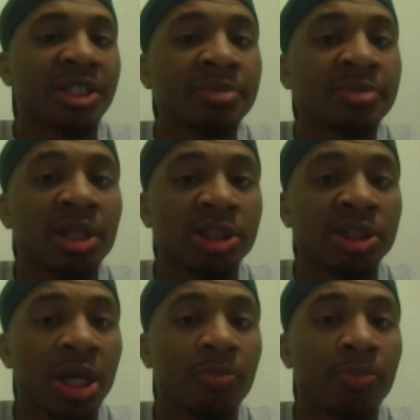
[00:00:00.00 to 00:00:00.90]
seems
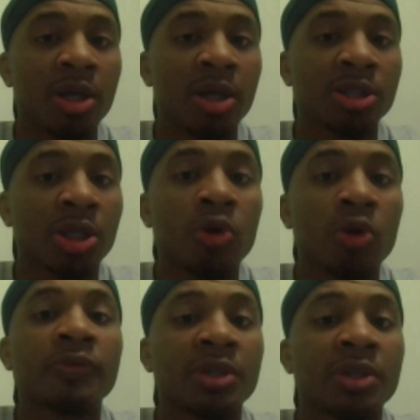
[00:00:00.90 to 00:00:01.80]
legit because the
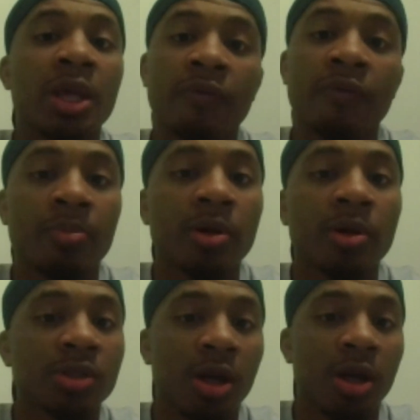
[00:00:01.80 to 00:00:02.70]
UFC even
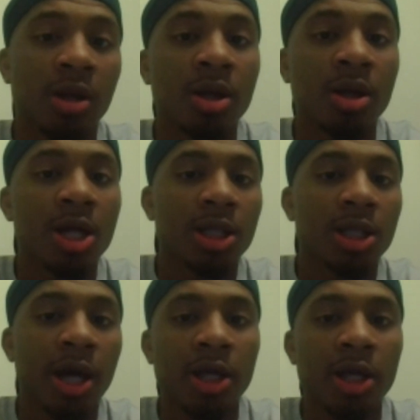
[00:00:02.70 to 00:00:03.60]
posted it.
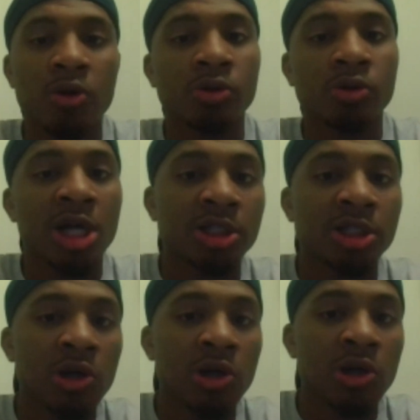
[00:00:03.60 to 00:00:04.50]
Like, John
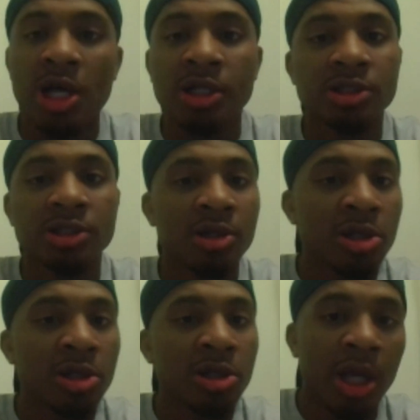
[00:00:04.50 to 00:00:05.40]
Jones got into
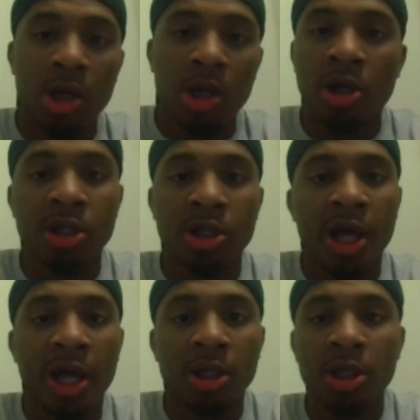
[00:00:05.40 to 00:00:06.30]
this, like all the
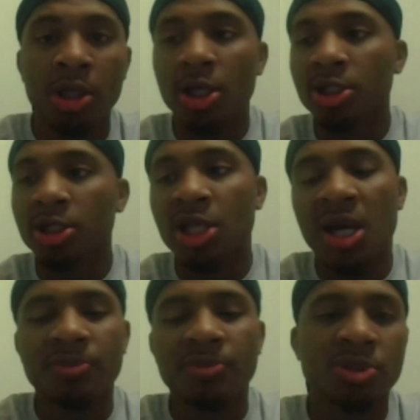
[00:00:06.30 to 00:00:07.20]
like top